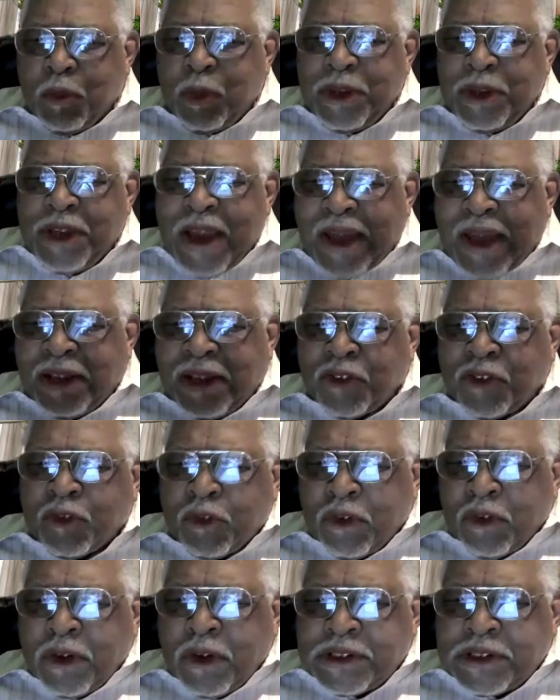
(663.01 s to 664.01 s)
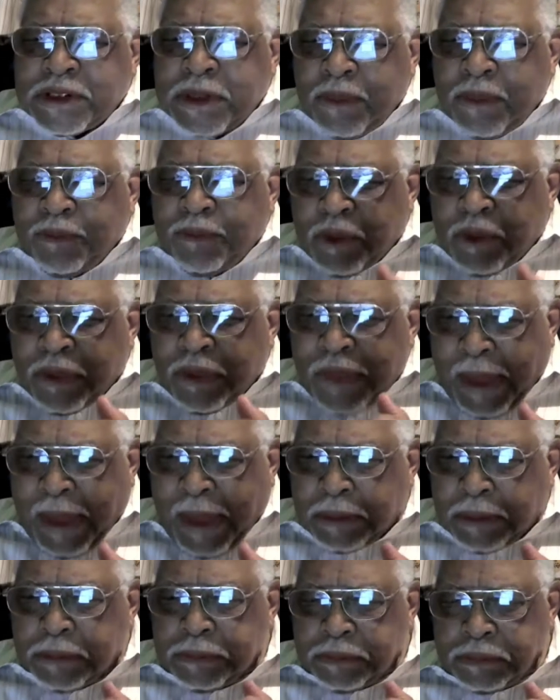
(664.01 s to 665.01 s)
We got to trust him for that.
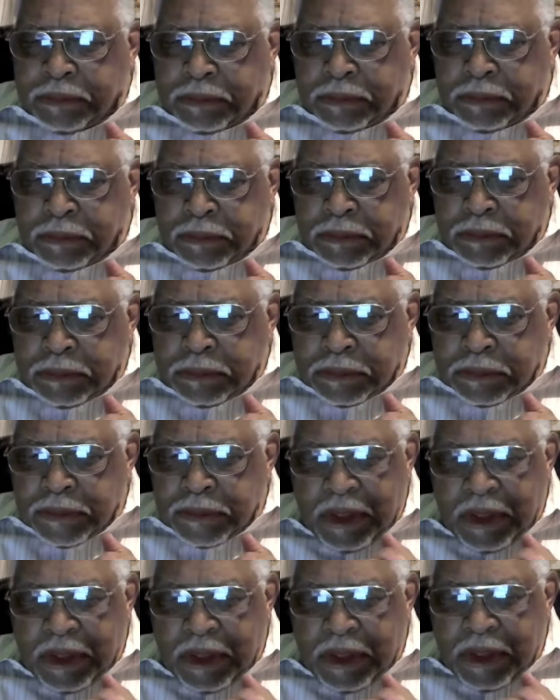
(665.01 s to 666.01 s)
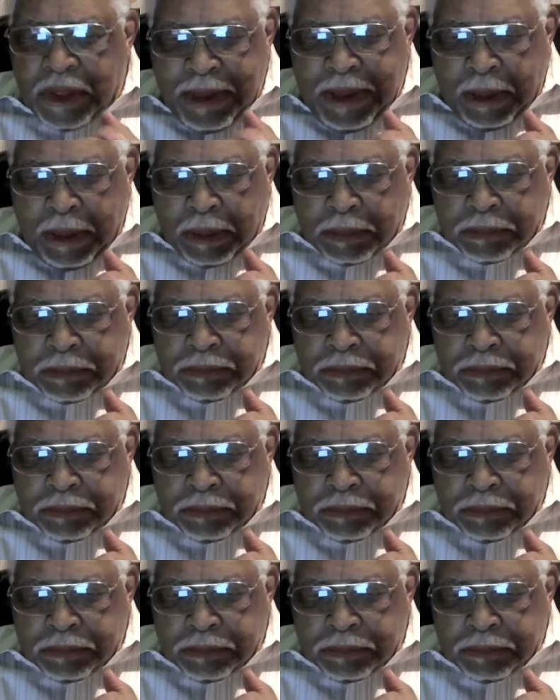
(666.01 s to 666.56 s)
Amen.